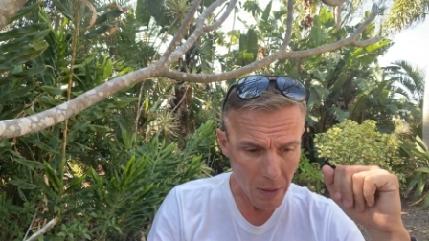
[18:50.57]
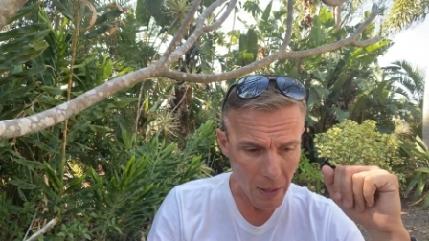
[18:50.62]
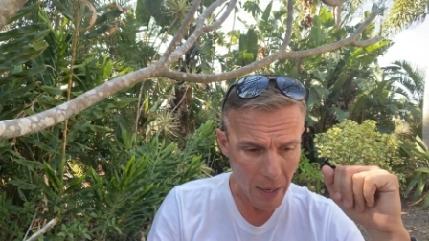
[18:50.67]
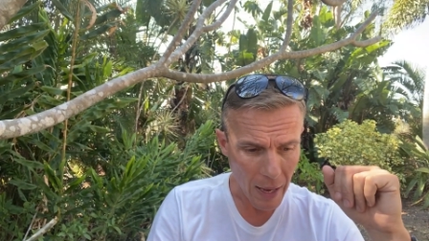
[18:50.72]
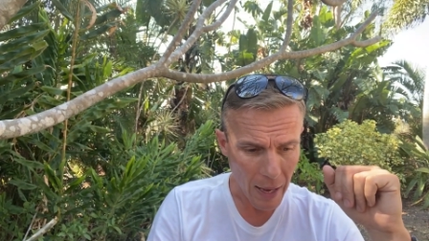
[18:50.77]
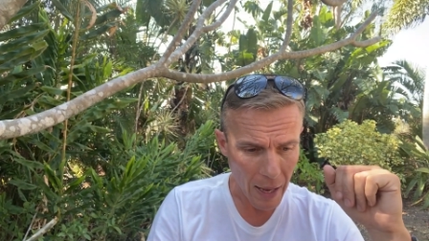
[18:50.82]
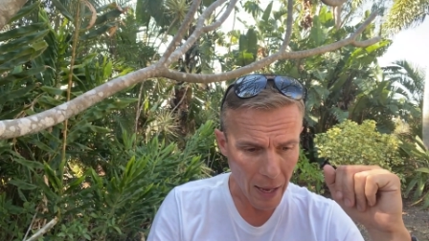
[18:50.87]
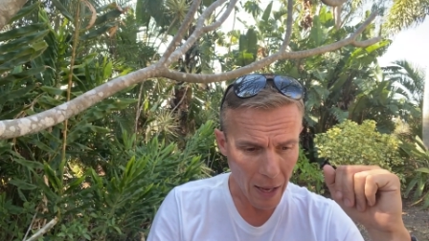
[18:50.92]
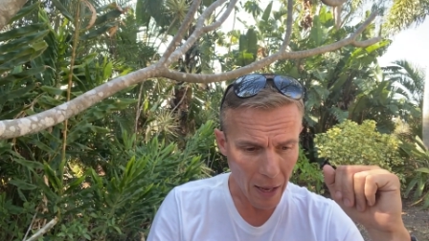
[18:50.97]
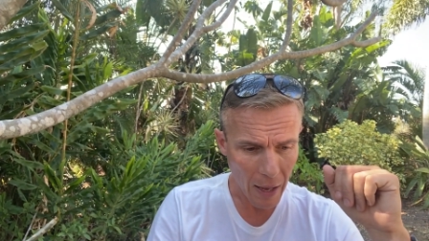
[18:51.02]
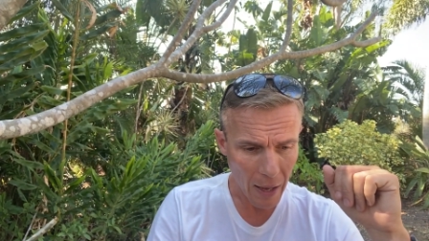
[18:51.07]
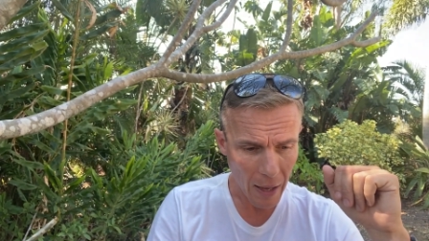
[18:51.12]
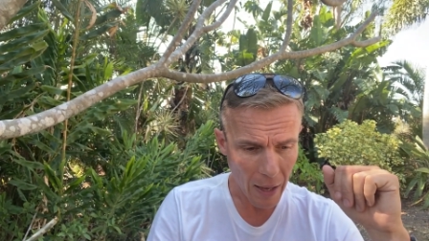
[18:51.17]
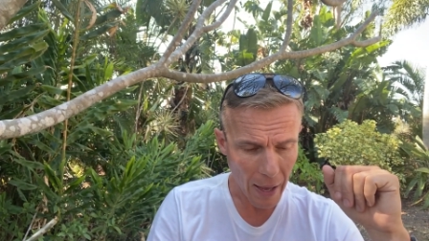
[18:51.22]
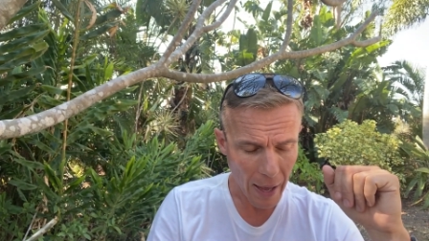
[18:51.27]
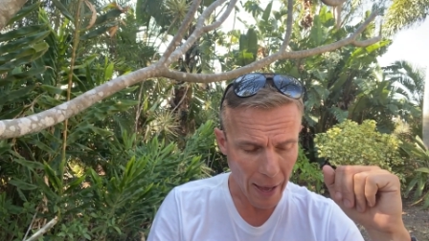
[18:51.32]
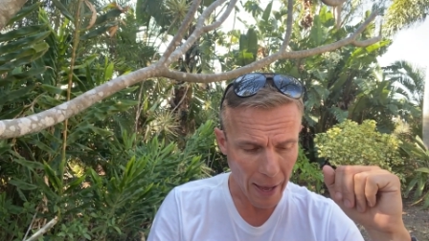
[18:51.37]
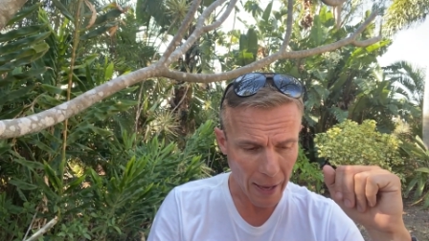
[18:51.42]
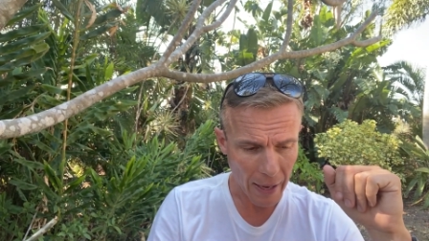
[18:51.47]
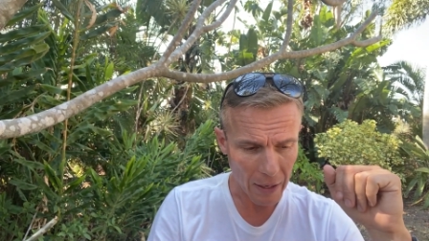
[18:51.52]
Uh,
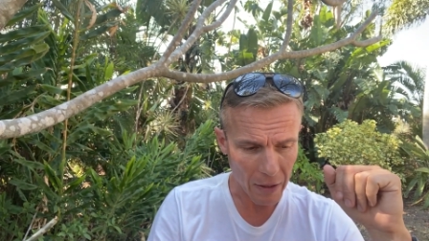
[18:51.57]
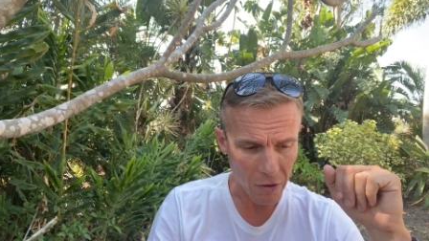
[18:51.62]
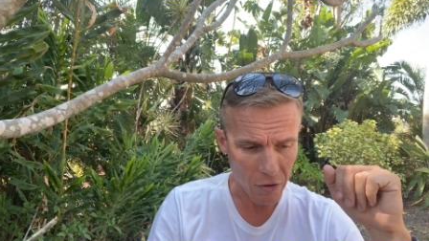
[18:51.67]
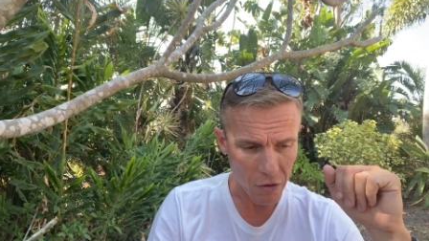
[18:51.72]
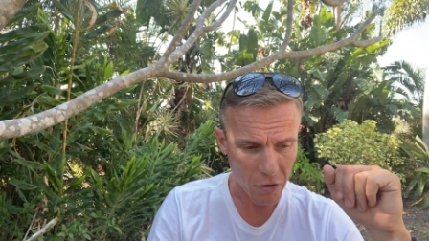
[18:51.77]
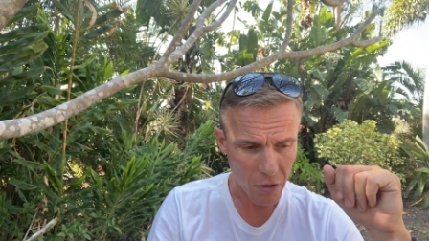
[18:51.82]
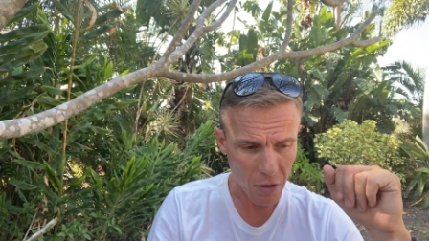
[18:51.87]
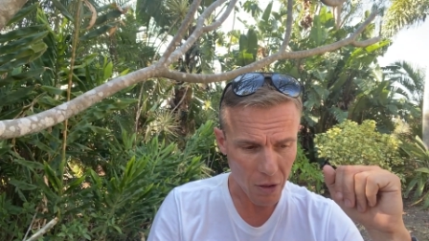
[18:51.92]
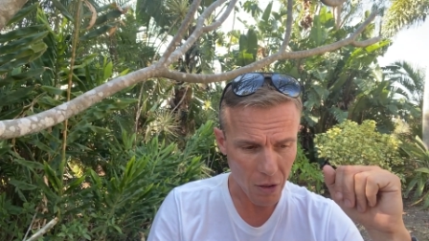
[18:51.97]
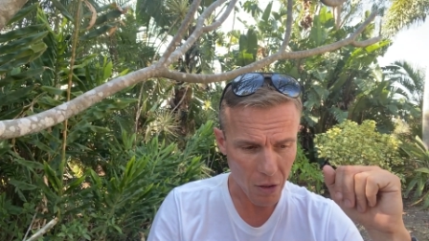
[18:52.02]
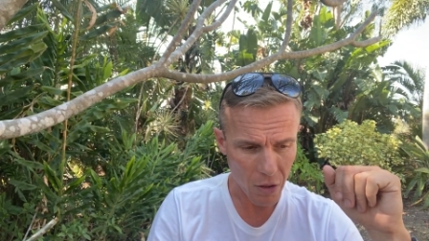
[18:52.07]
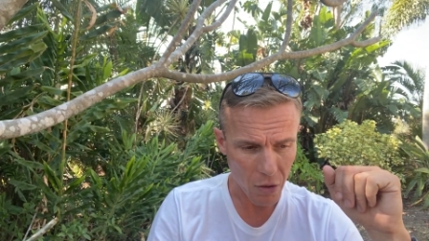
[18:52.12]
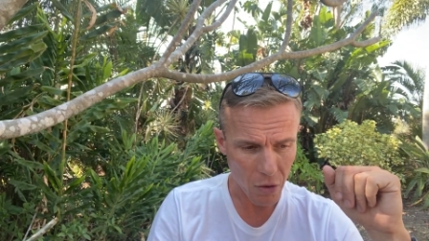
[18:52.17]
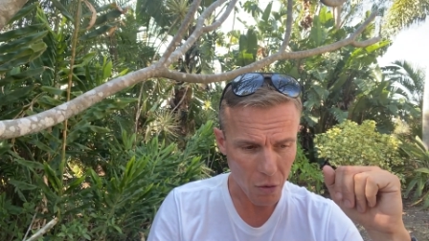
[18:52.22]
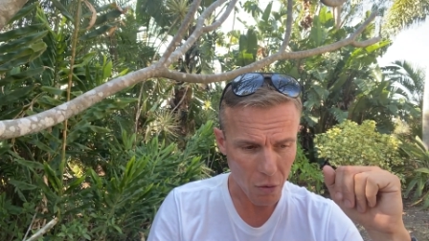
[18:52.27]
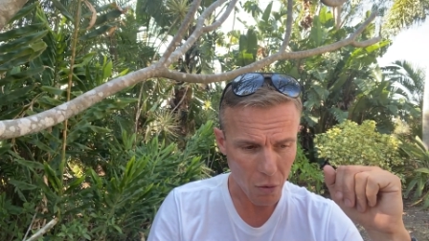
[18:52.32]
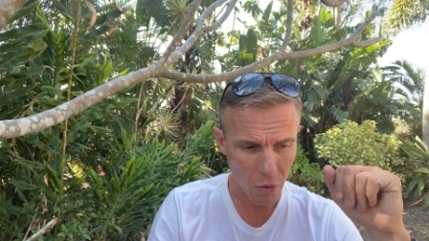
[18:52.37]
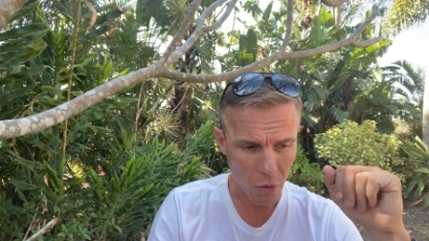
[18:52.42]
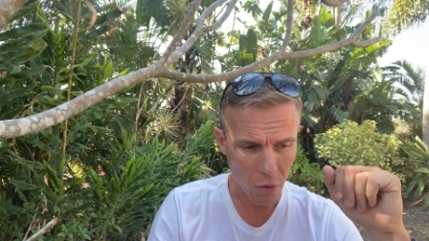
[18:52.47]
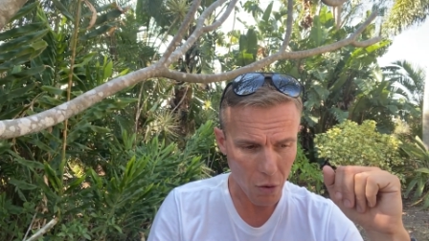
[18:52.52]
and
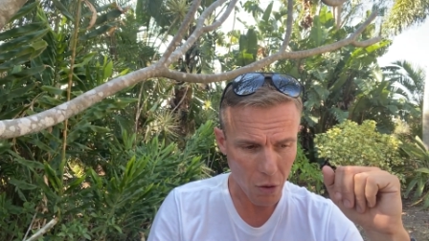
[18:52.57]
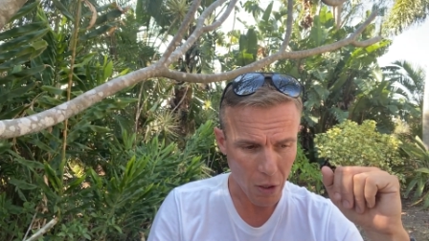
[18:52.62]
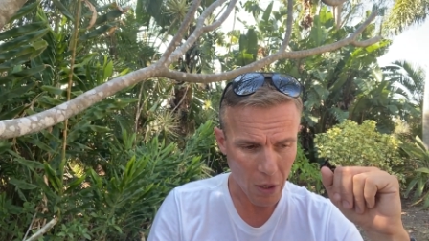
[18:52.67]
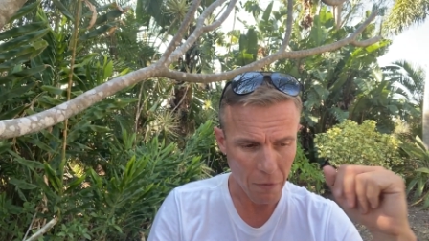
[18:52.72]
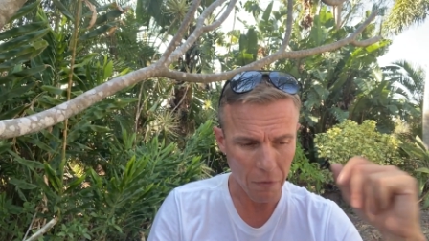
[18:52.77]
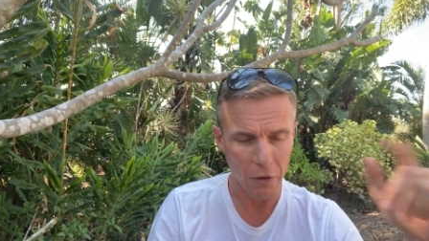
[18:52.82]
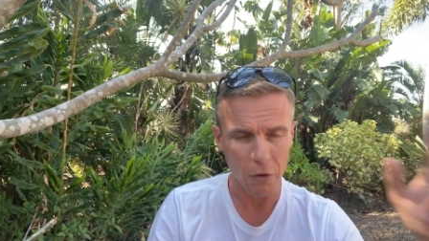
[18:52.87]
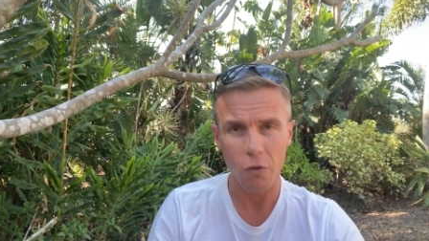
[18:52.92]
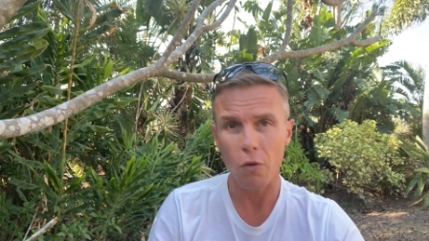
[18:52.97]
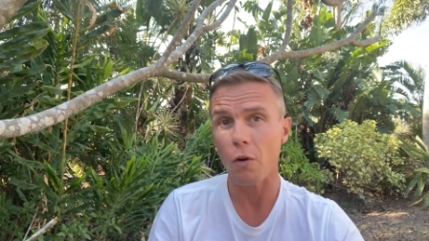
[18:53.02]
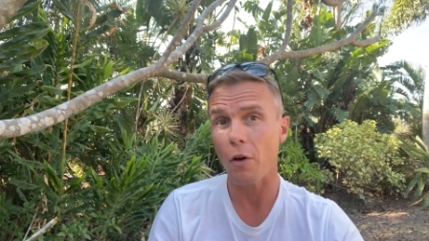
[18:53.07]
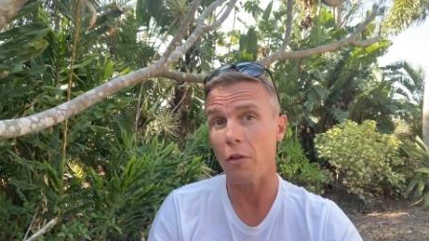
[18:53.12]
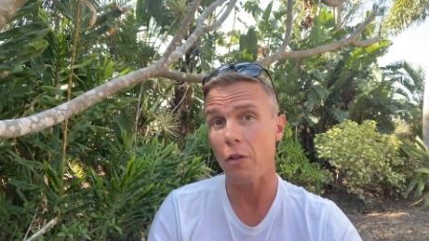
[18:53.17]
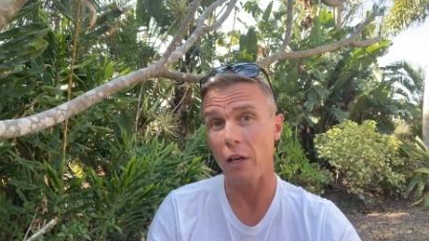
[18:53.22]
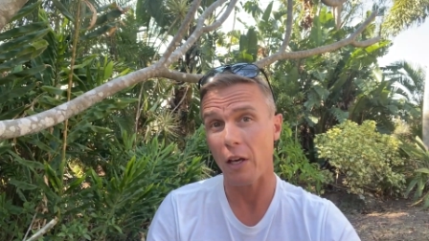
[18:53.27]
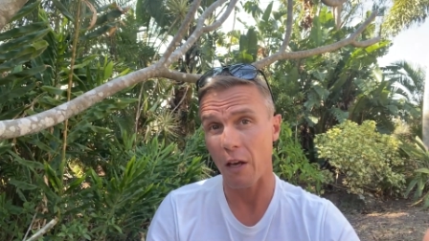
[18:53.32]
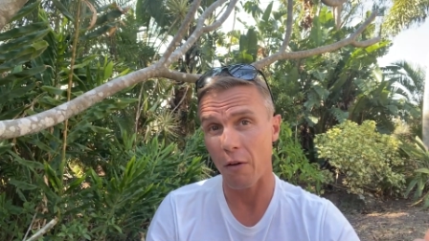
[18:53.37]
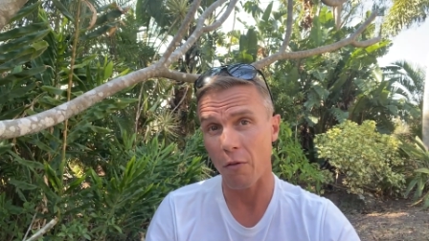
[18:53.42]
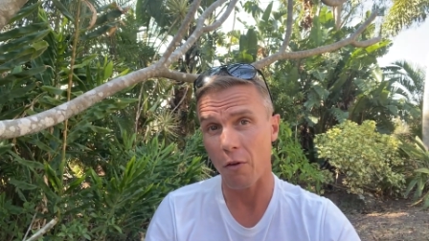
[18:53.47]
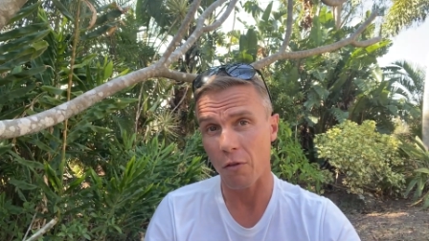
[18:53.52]
if you sort of
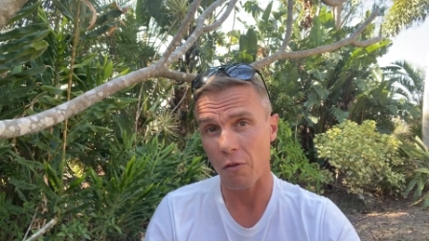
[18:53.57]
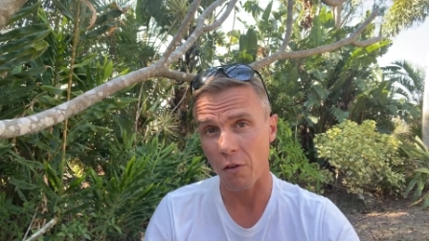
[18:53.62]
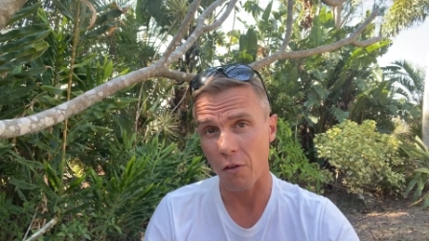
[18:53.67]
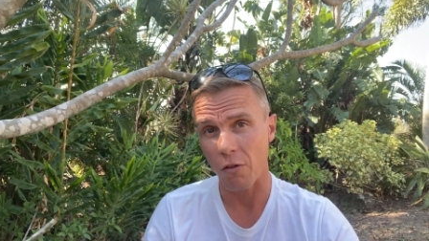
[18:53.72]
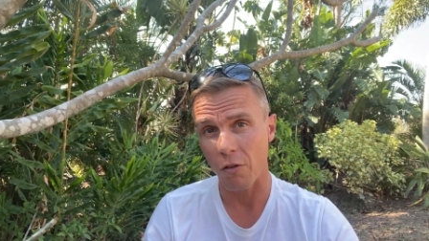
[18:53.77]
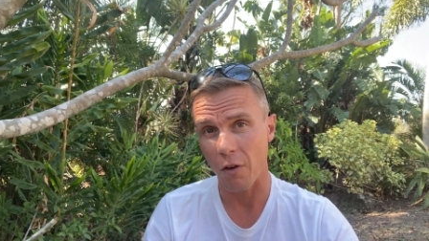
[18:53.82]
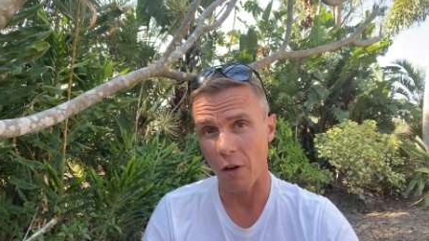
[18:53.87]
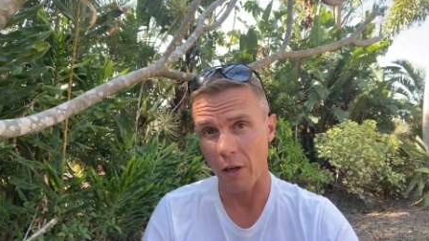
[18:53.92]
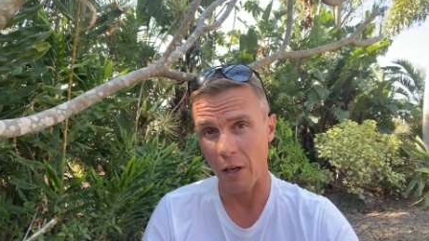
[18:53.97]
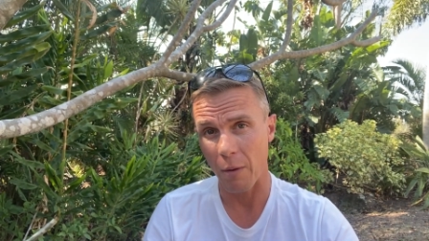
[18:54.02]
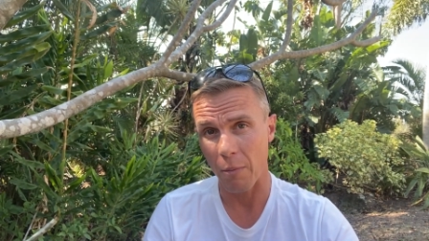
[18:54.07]
think everyone's just signing